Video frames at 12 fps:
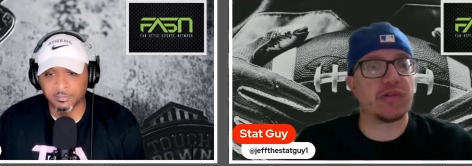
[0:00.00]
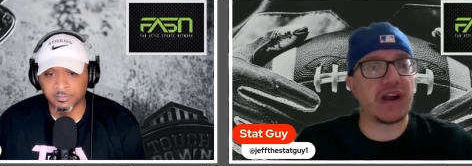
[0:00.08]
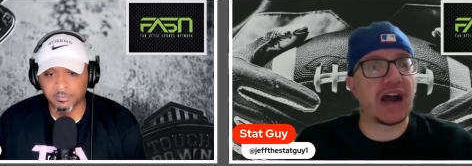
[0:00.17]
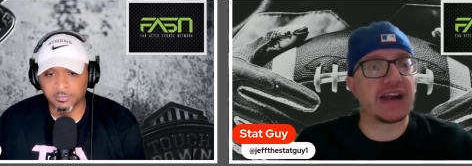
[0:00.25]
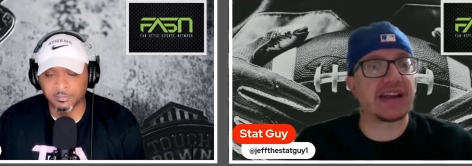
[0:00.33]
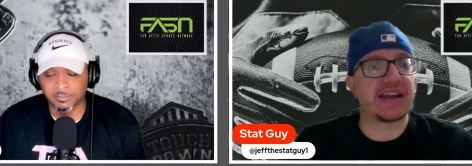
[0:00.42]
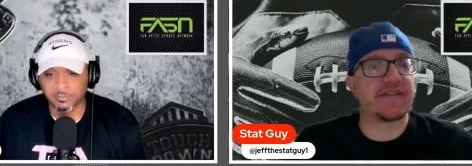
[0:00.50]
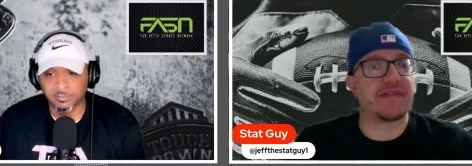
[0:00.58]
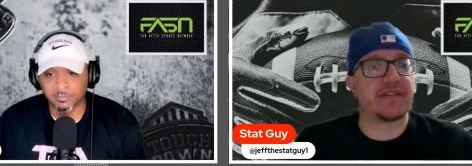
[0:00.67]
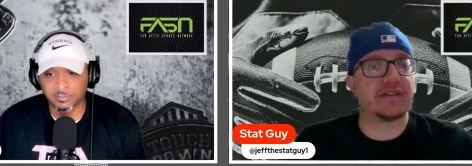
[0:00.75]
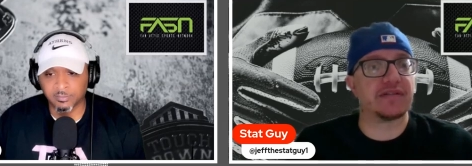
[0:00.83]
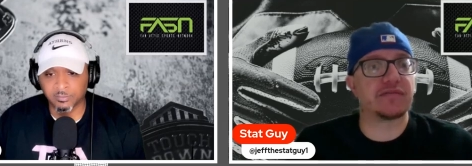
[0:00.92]
Speaker 1: not
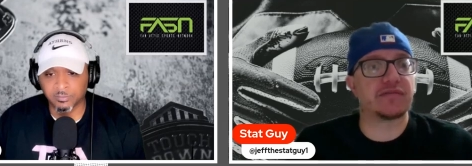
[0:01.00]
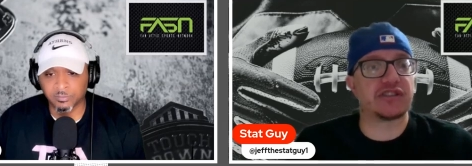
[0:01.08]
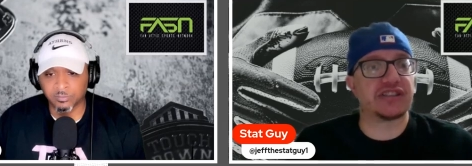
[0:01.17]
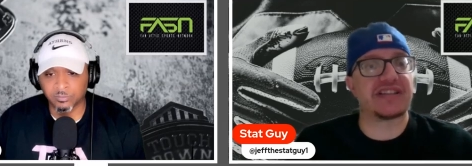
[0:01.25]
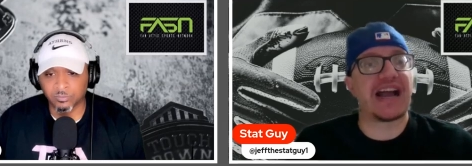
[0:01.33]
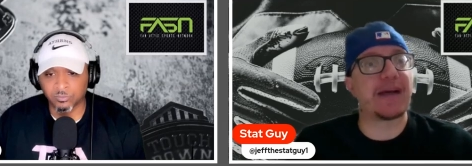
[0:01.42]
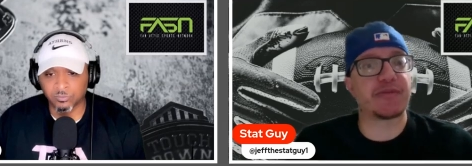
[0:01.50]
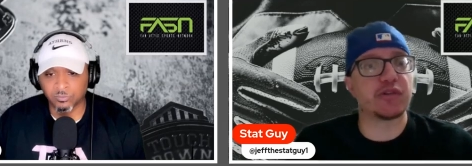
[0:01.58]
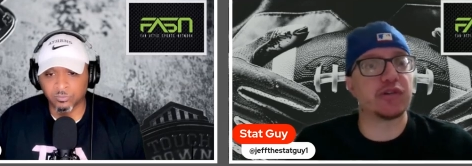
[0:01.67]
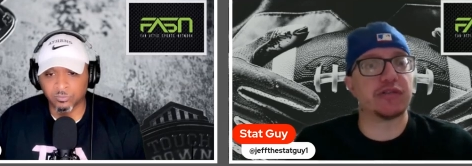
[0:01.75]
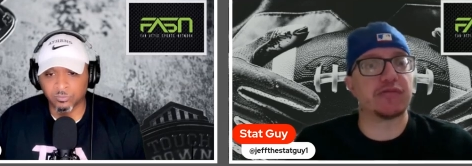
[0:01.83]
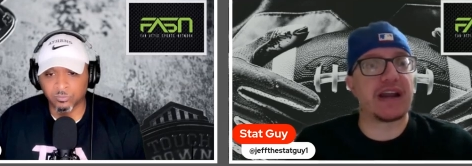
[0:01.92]
getting just
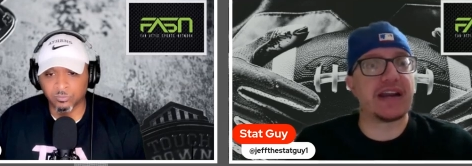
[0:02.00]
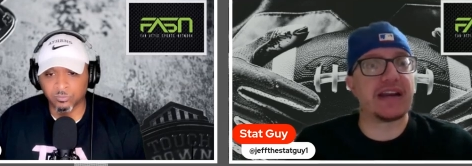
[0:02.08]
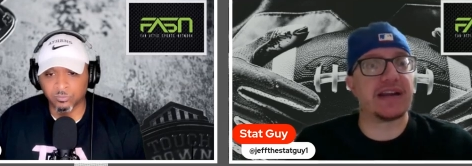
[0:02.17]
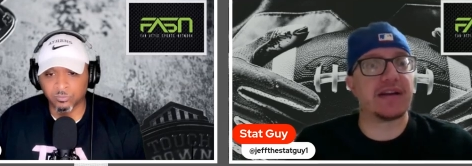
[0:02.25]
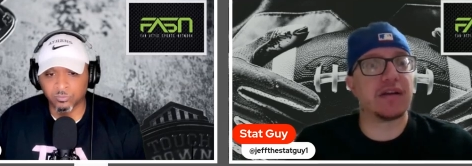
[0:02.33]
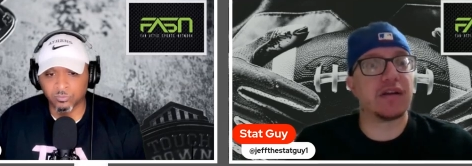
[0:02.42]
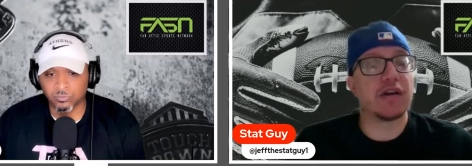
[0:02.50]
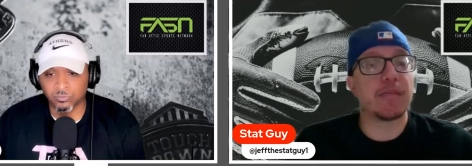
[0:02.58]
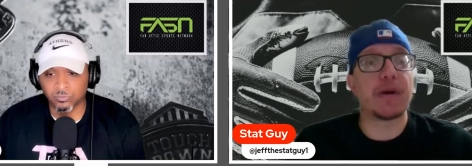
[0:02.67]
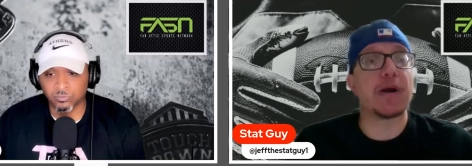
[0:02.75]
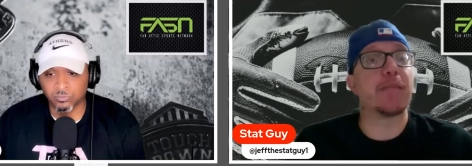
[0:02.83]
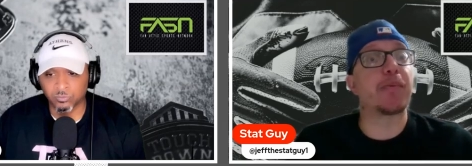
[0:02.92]
absolutely rated
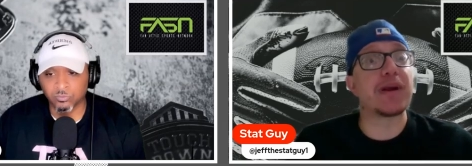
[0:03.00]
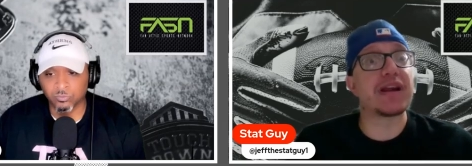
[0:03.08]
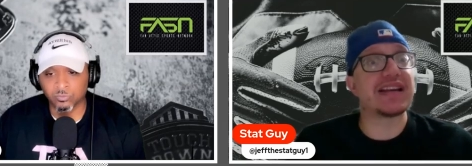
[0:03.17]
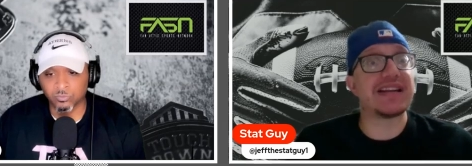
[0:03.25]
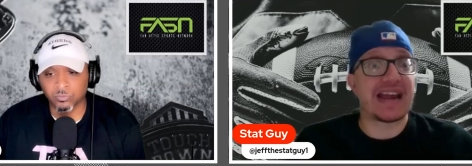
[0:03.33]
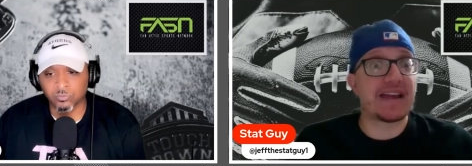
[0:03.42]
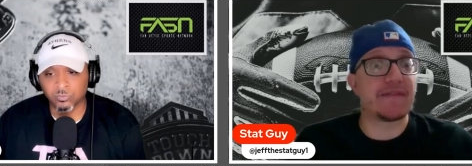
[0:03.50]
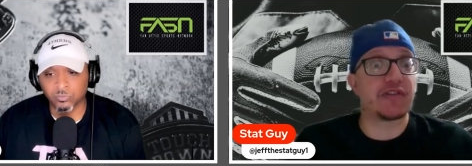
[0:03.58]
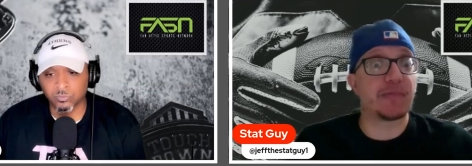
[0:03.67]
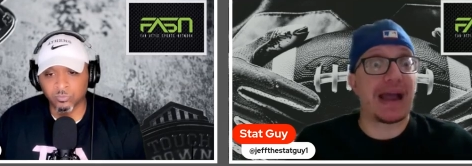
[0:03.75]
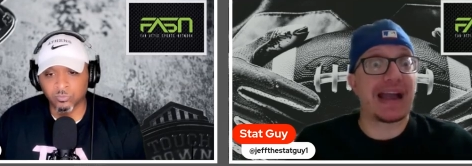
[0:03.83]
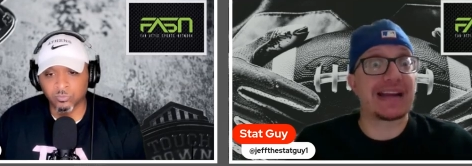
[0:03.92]
but bringing Davis
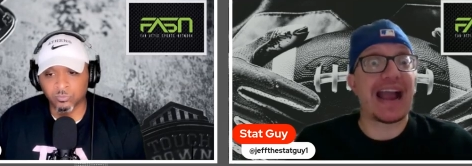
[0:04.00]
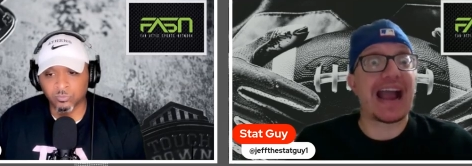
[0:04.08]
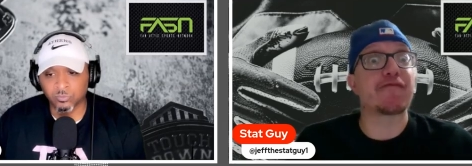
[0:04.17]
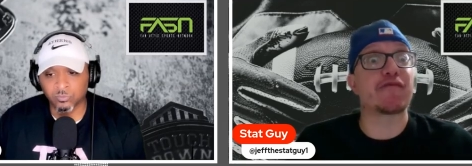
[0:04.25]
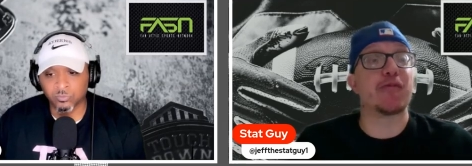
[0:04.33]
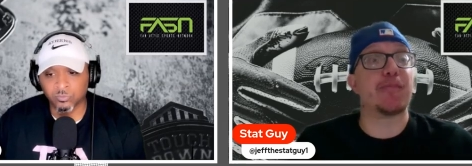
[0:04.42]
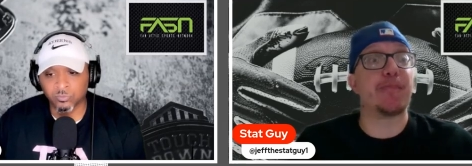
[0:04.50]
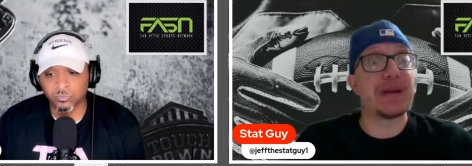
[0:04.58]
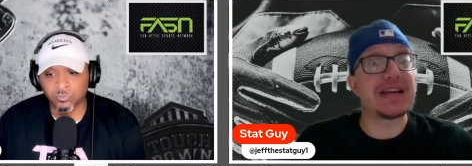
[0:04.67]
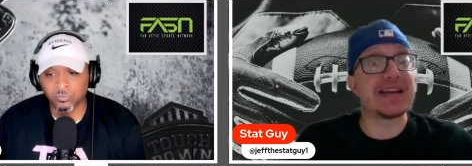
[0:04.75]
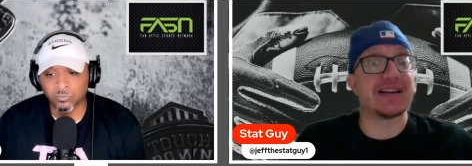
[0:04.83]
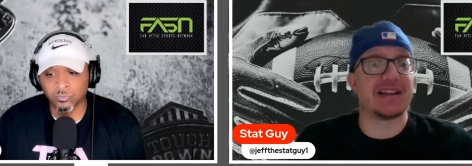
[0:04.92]
back after
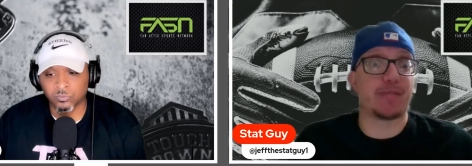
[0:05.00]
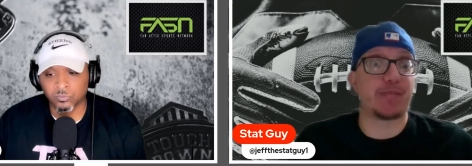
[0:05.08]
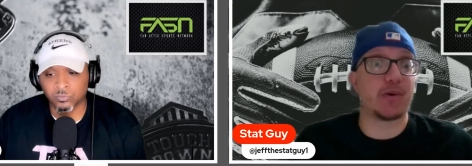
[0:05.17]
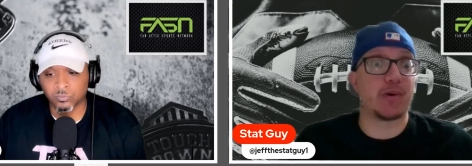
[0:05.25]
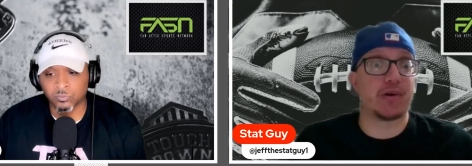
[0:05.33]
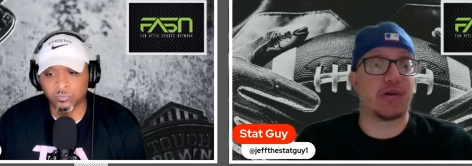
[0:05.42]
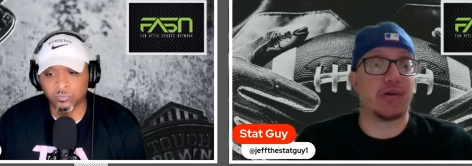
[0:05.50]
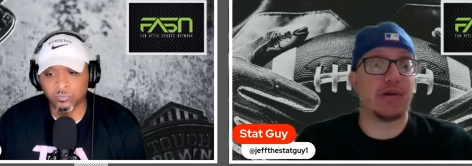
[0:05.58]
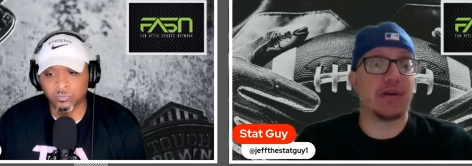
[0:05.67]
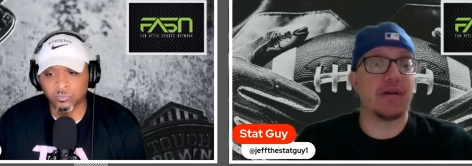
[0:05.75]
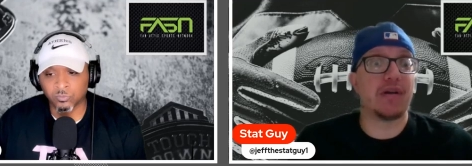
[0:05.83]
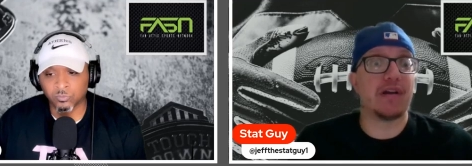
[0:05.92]
being in the portal,
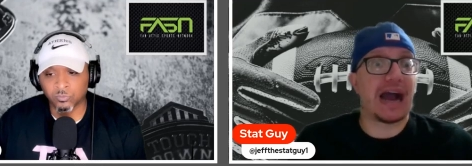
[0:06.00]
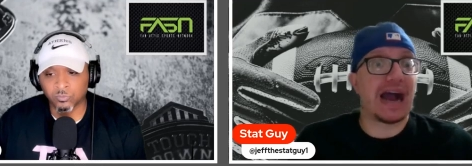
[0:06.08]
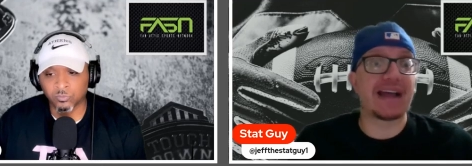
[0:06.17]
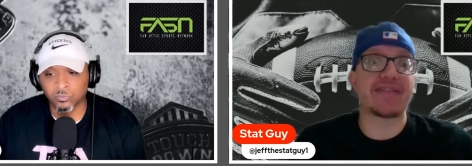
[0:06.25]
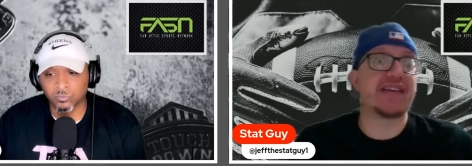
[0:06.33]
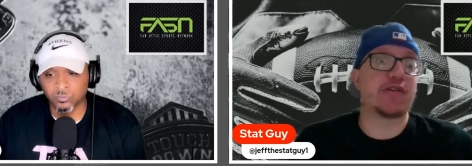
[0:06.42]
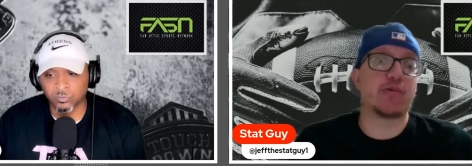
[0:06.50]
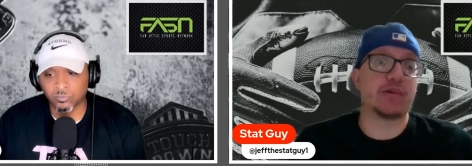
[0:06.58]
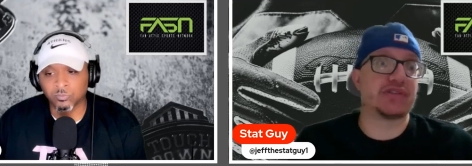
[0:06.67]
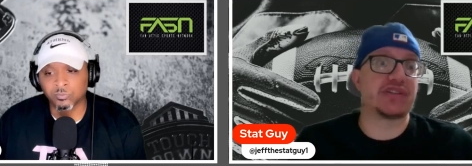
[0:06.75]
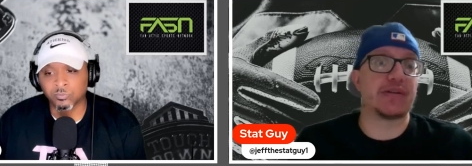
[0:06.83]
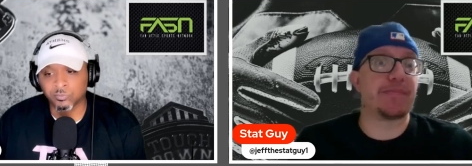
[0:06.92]
I think
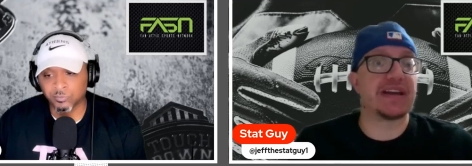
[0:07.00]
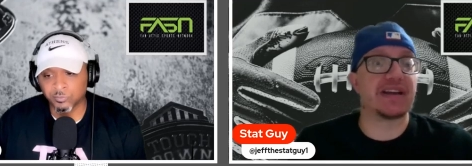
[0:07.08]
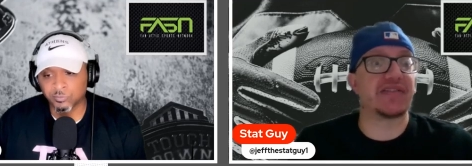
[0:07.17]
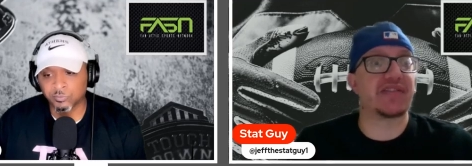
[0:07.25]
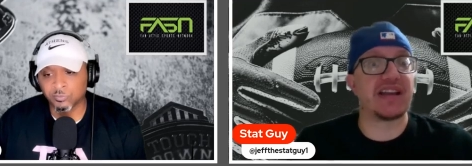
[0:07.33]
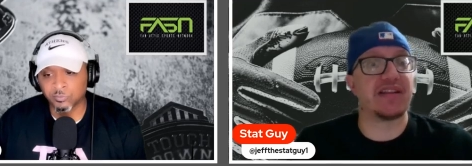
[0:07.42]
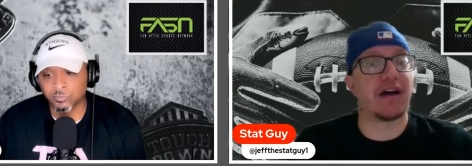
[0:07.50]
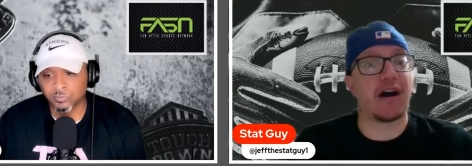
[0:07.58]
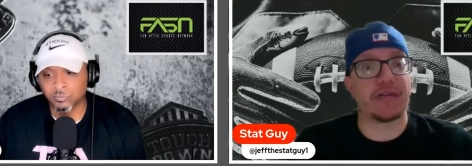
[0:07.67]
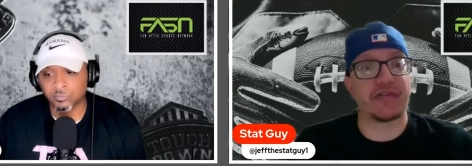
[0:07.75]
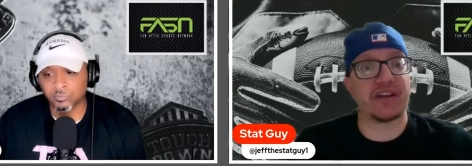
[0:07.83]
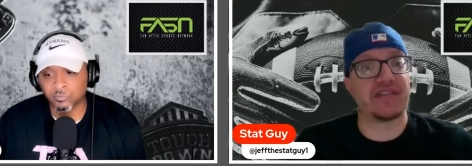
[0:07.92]
was the biggest key of the
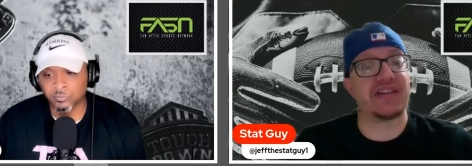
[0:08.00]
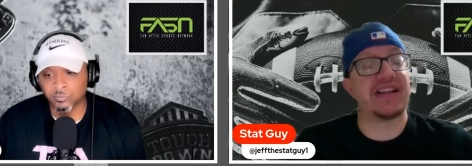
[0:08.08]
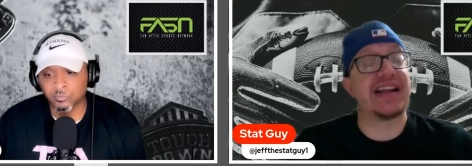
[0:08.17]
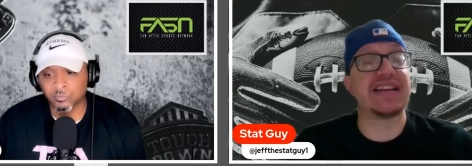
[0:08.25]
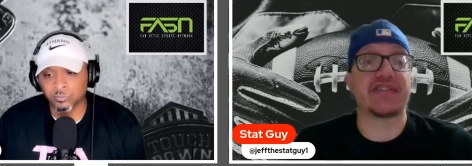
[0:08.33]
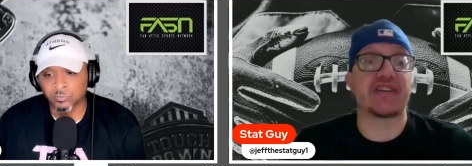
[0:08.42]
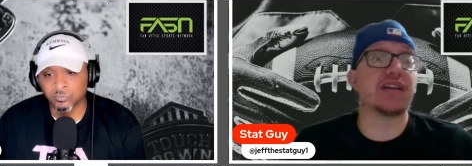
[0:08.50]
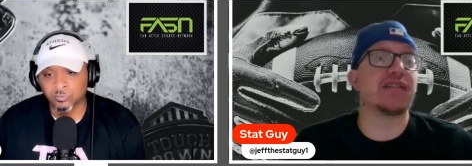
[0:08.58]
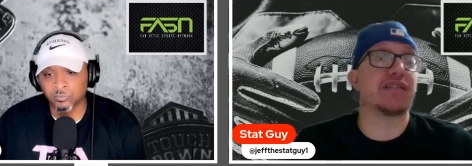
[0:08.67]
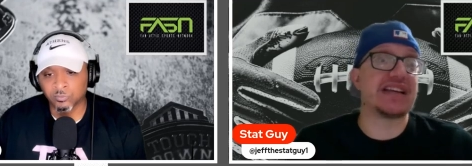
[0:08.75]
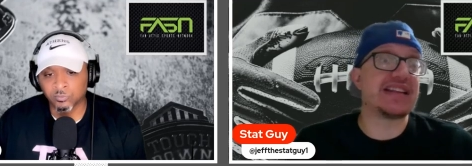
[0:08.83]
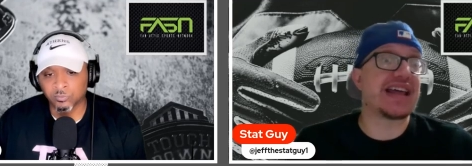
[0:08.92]
offseason. He's going to
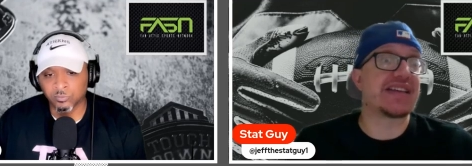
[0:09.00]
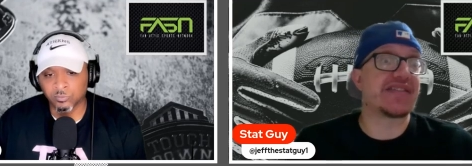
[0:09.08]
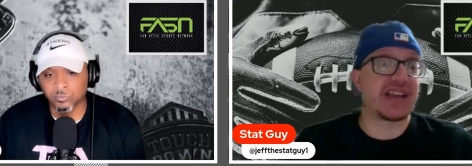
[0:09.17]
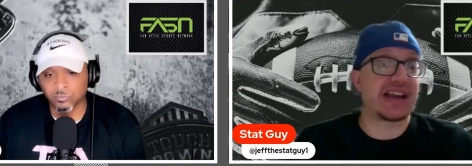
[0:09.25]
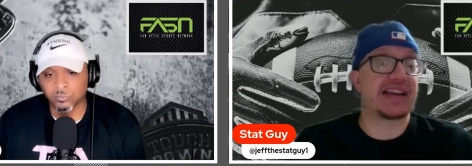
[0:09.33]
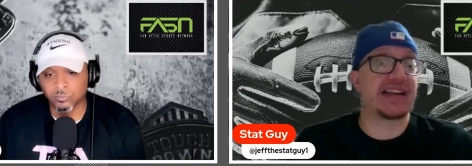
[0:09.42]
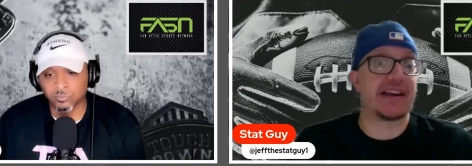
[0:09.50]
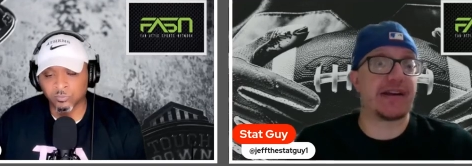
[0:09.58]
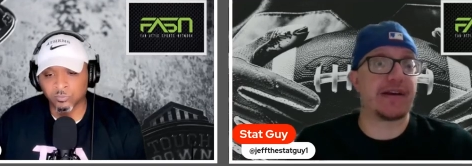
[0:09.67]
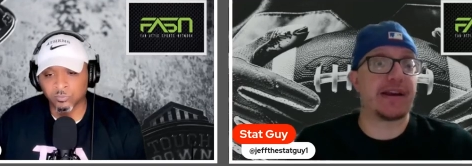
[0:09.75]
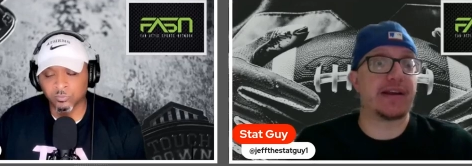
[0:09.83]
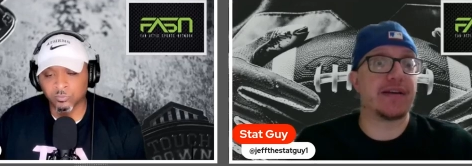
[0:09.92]
lead that
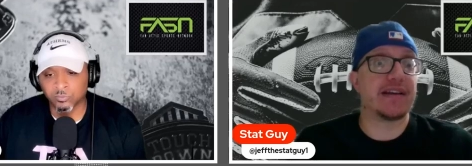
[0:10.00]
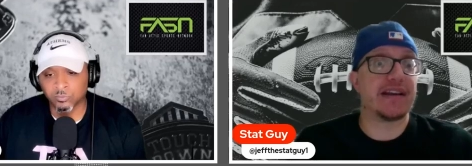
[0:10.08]
secondary.